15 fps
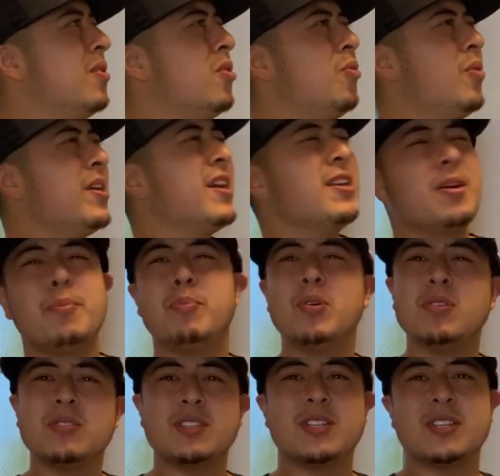What kind of
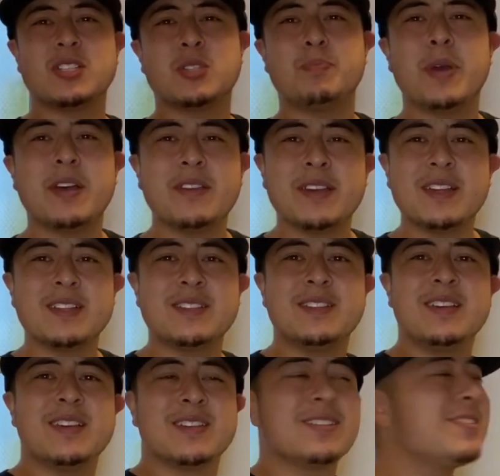bullshit spelling is
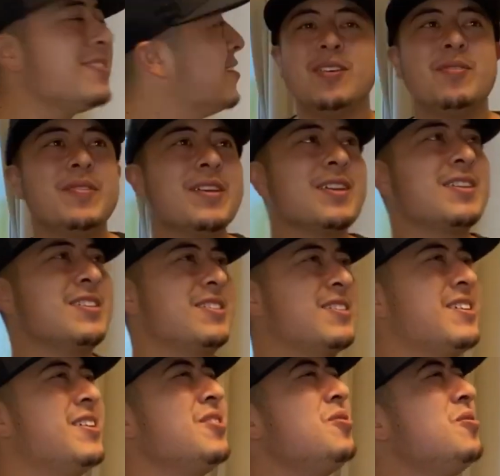this? We got these
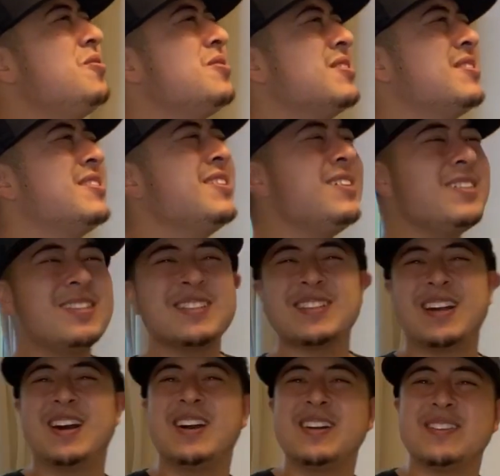Q's and T's. That's an
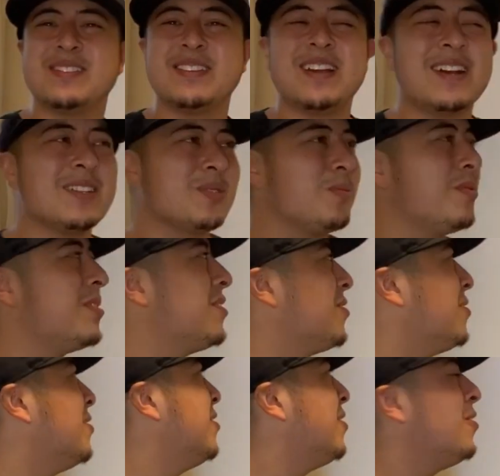ugly ass
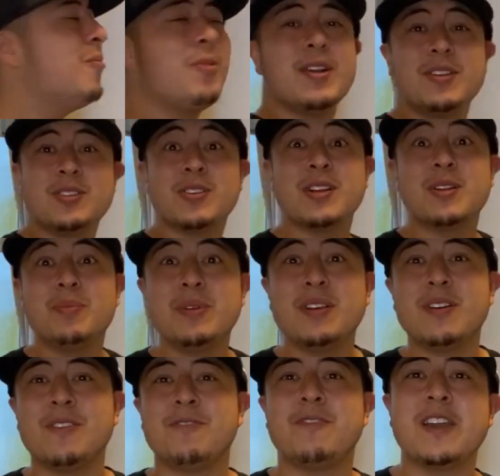word. Why are you trying to be
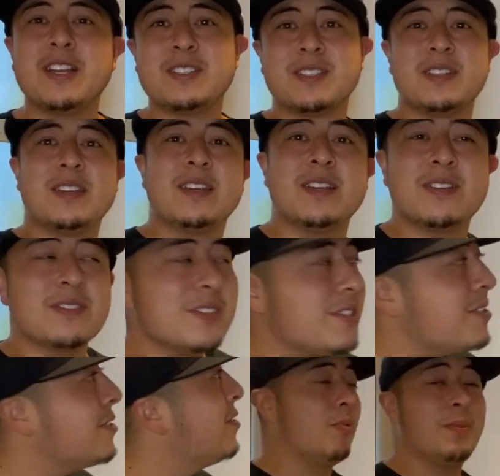all fancy,
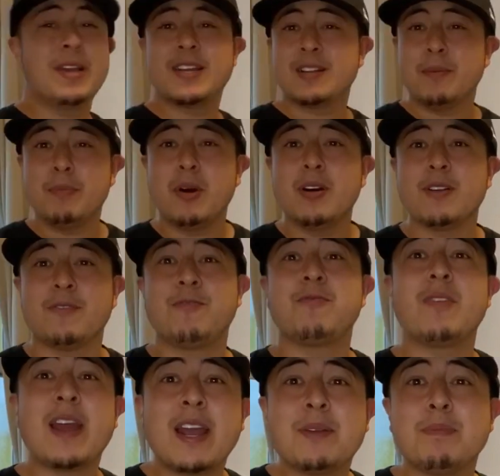English? We're making a ball of
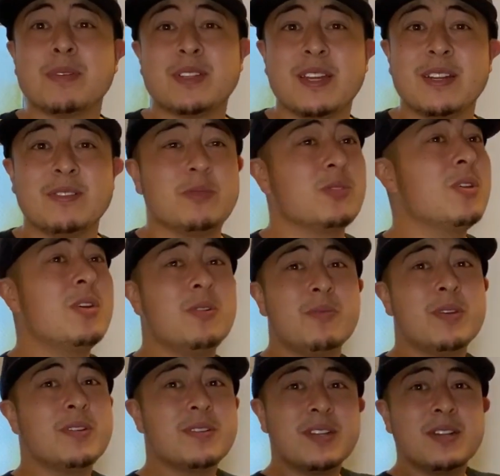fried potatoes.
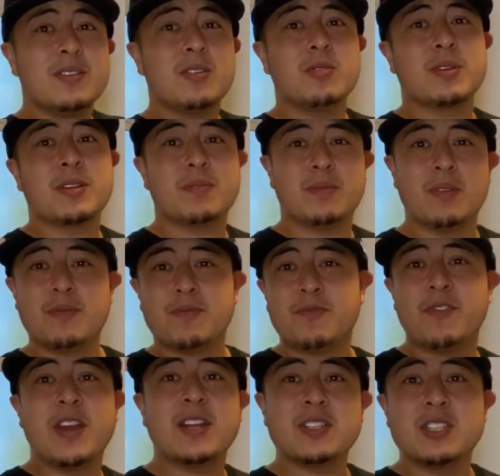We don't need no
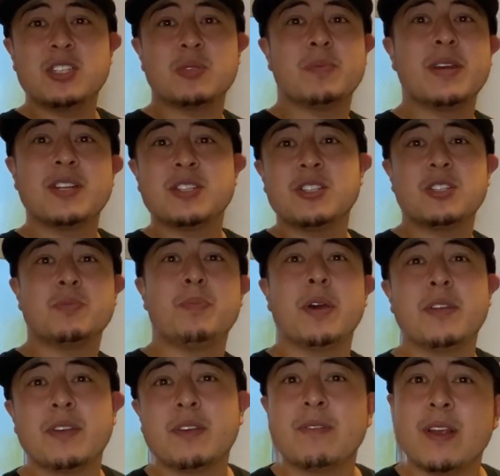fancy schmancy
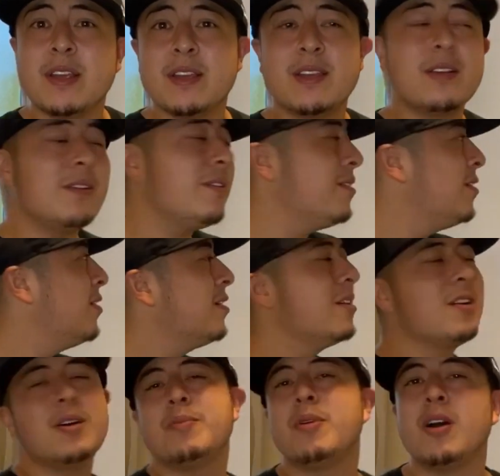spelling right here.
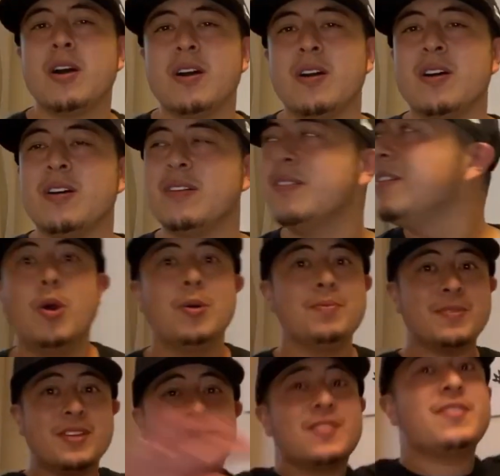Come on. Well,
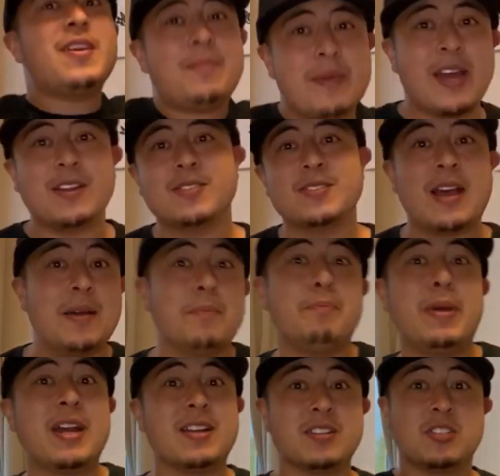none of that matters. I'm
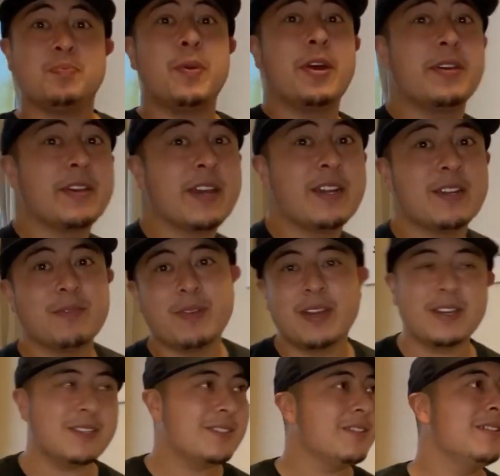bad at spelling
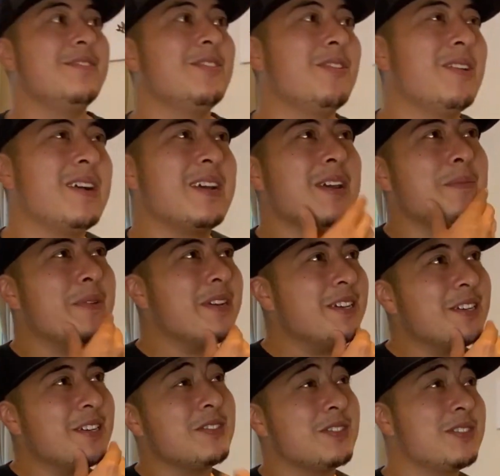anyways, even though I am an
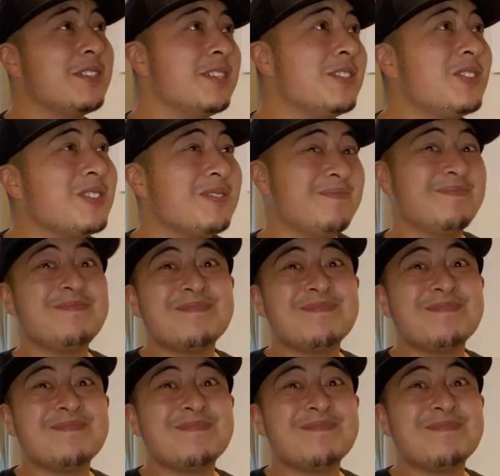English teacher.